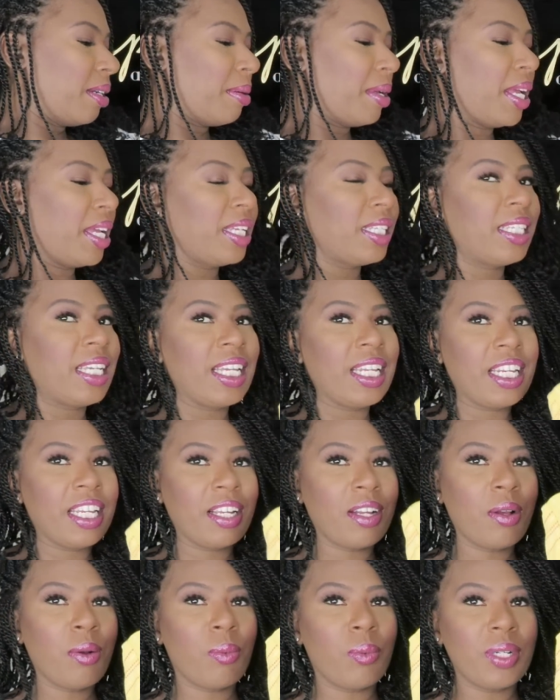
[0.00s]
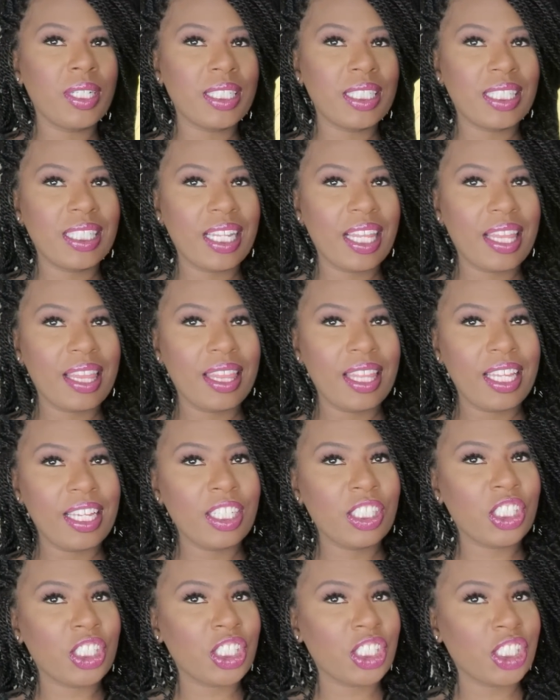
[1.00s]
up getting was
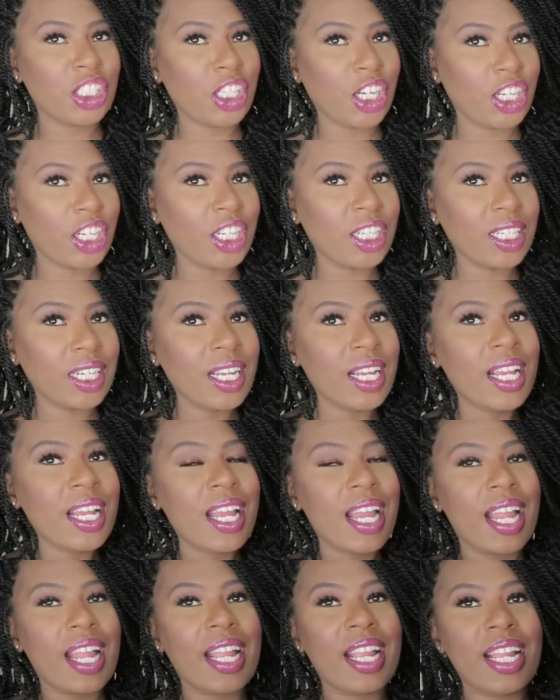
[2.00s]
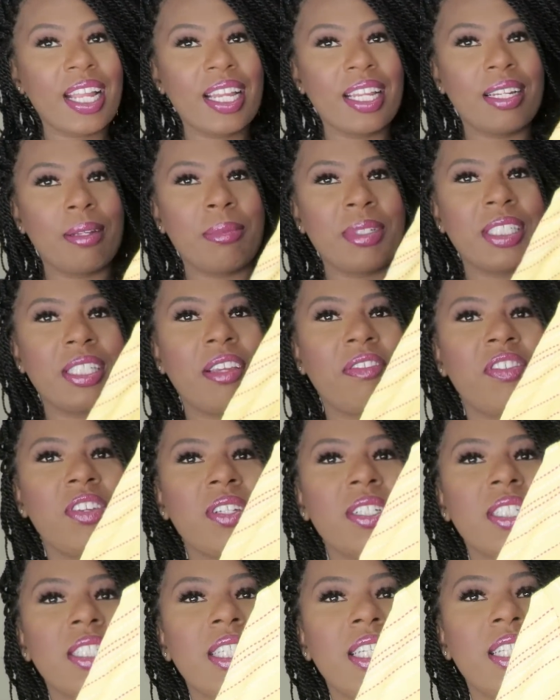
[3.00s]
this shirt, and let me see if you
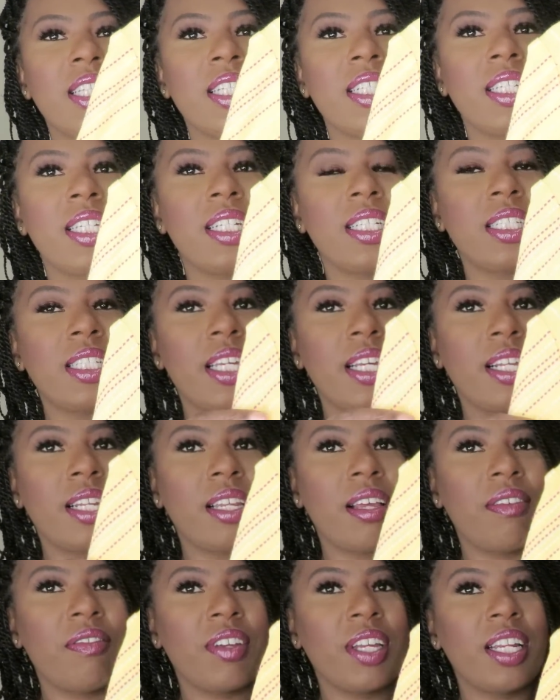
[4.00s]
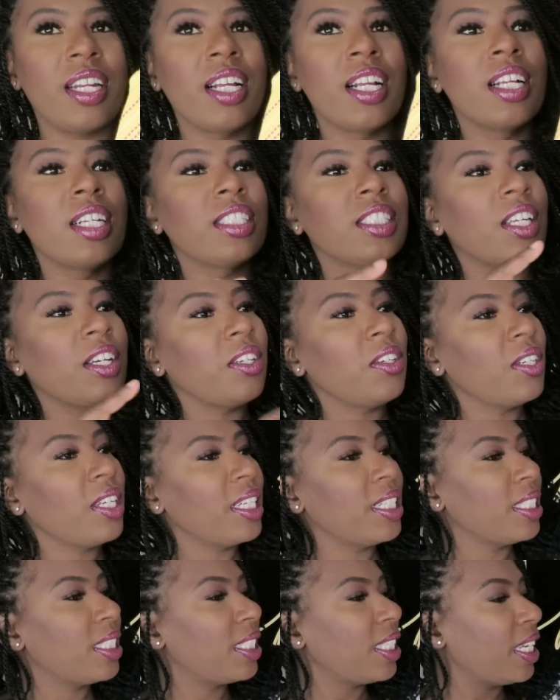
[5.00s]
can see the detail of it. So you
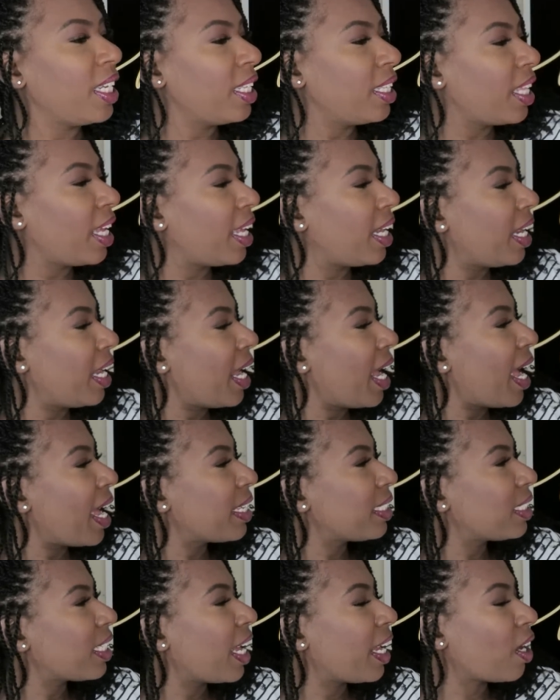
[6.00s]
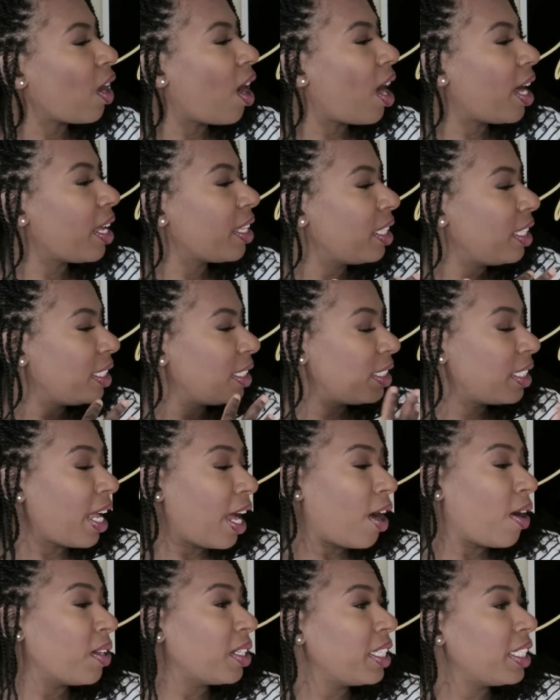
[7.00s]
can see that it has like all this.
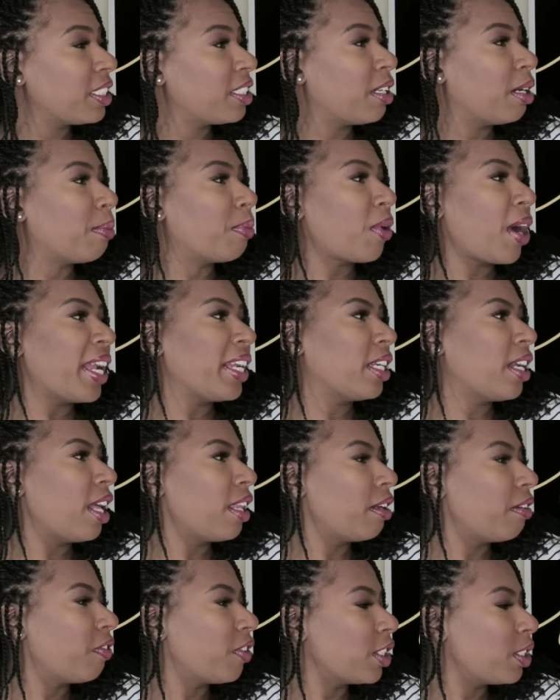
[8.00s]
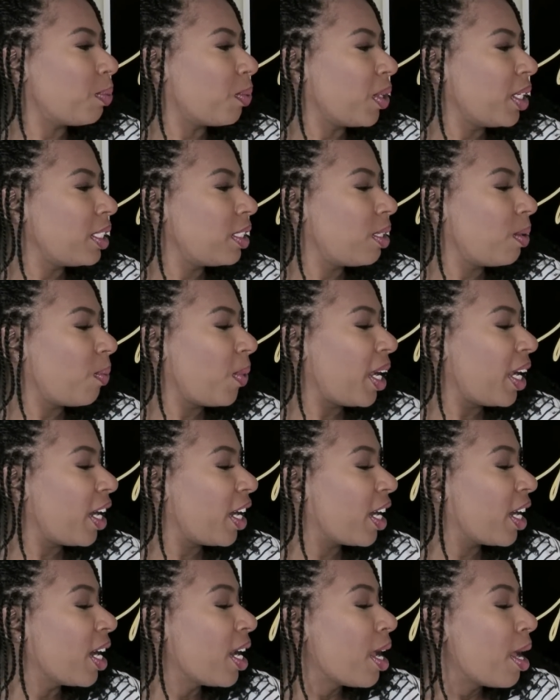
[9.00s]
Not only is it a bright color for spring to
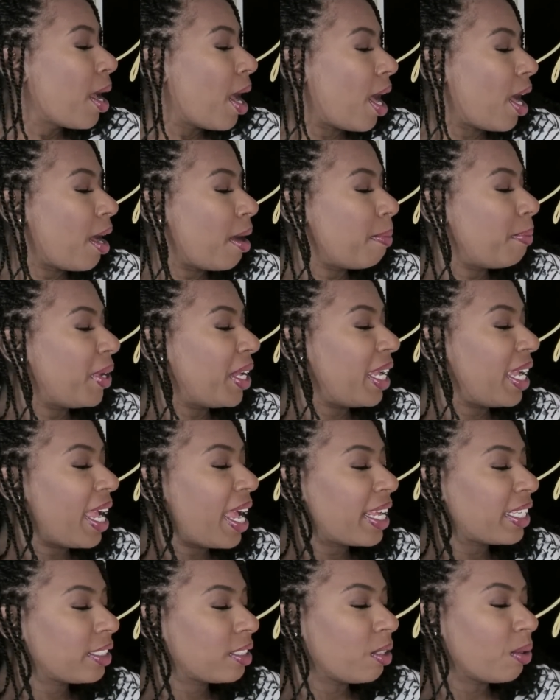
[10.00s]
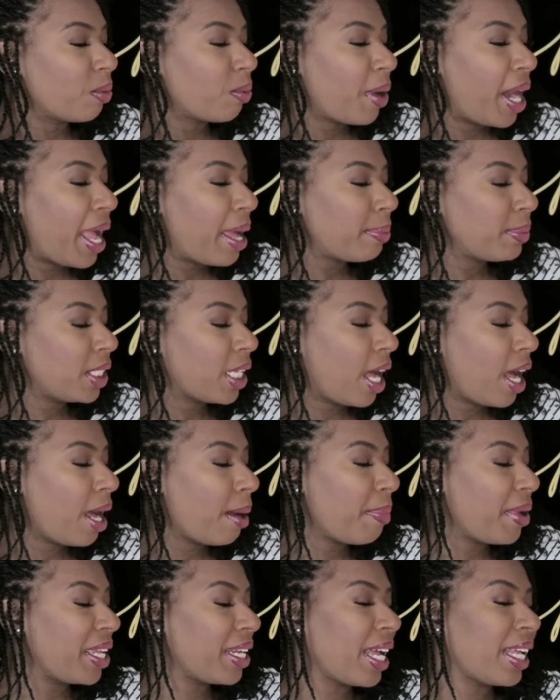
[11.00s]
wear, but it has the wrap
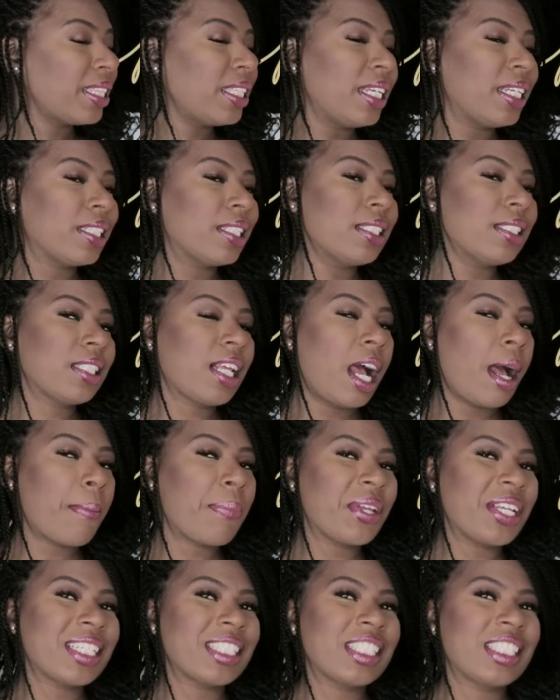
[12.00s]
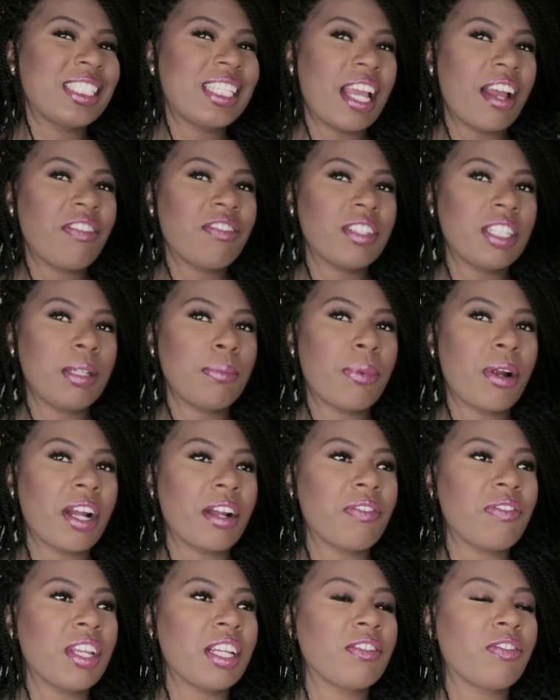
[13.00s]
top, and I think this top is definitely
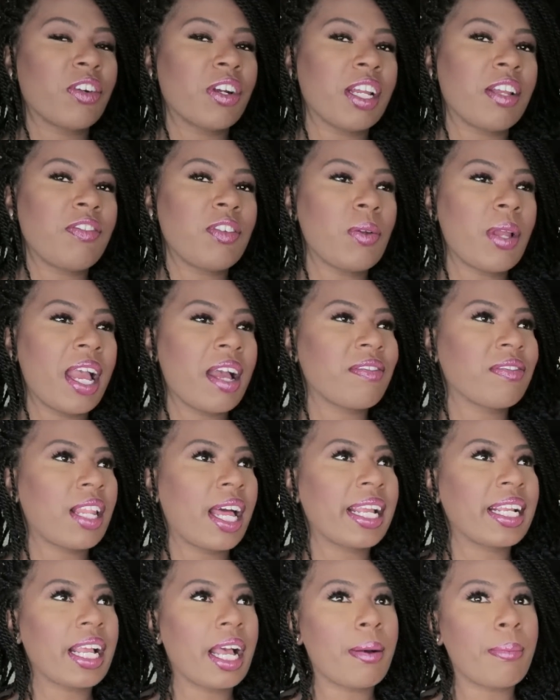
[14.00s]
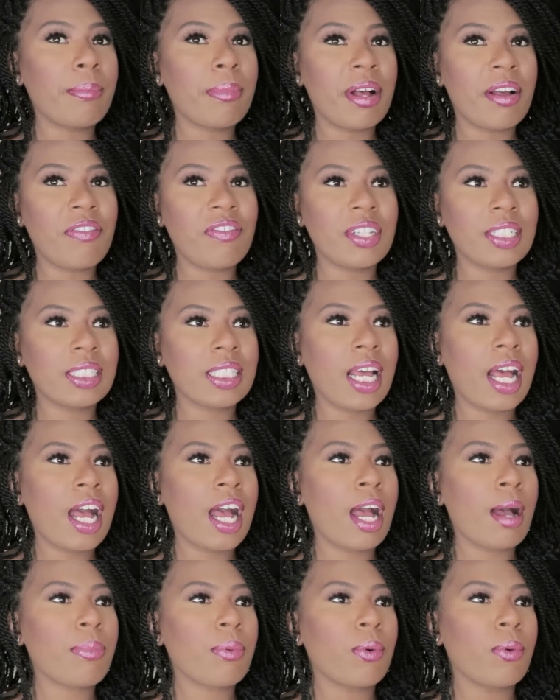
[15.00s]
perfect for if you have like a muffin
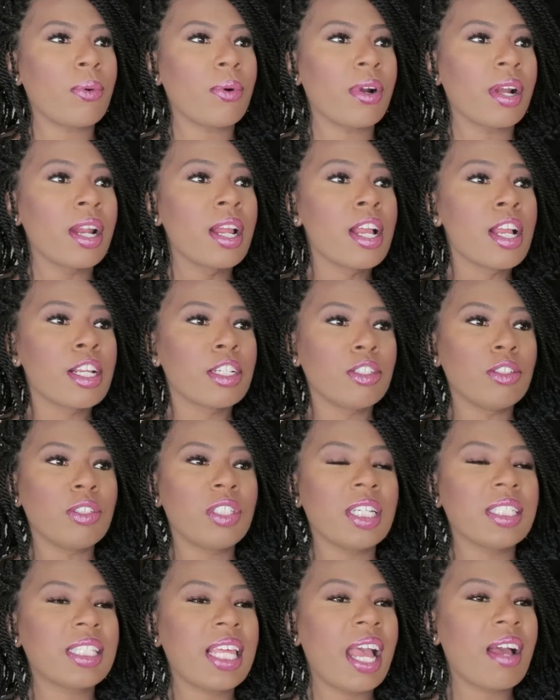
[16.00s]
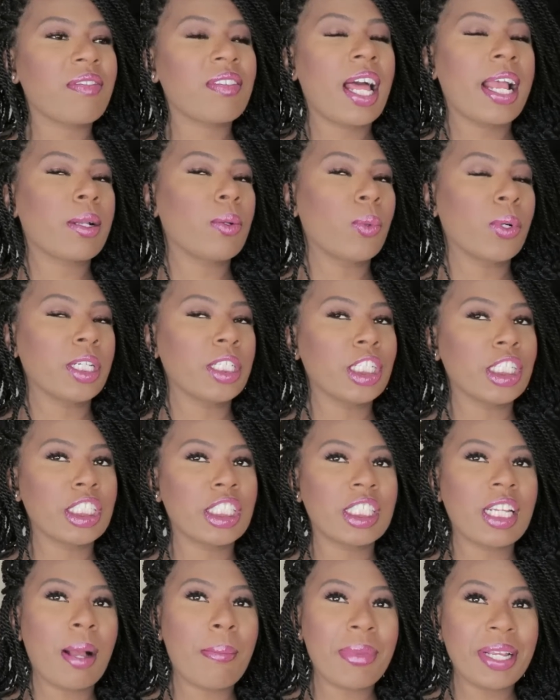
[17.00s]
top, or you just have like where your
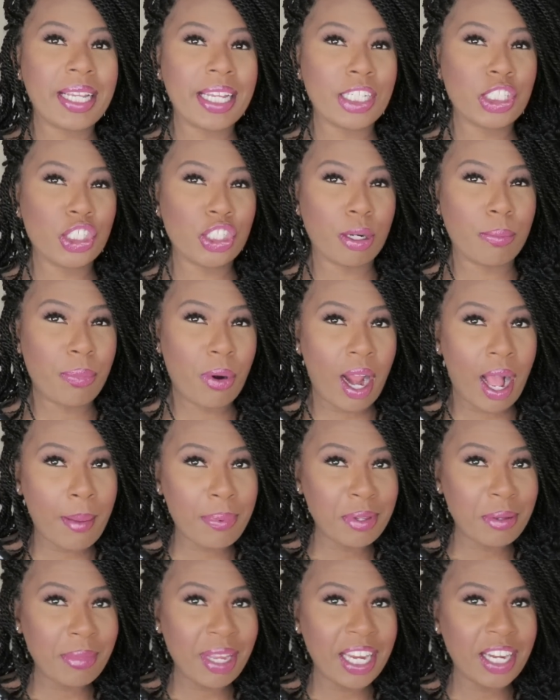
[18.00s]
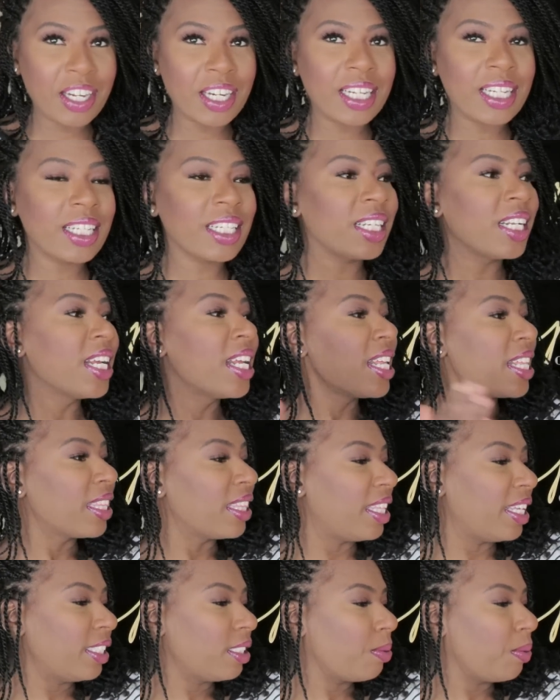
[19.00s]
stomach is your problem area.
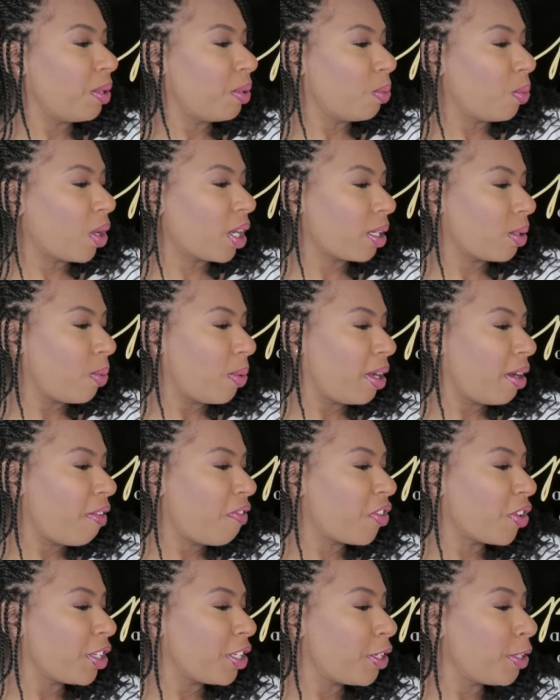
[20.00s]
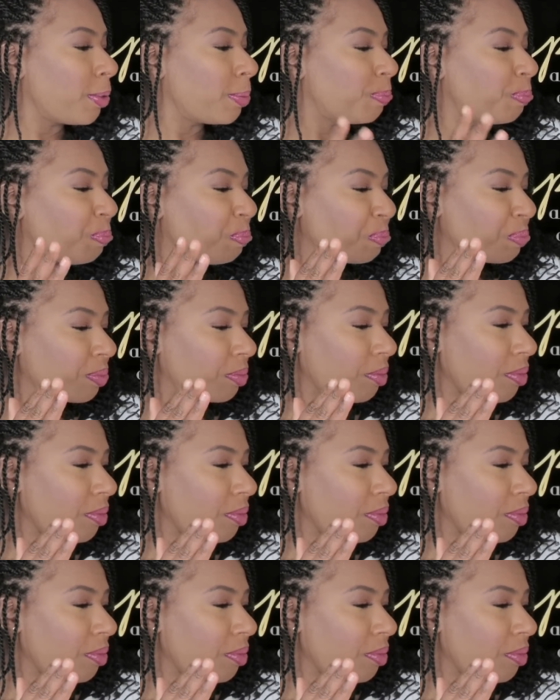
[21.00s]
This would work well for you.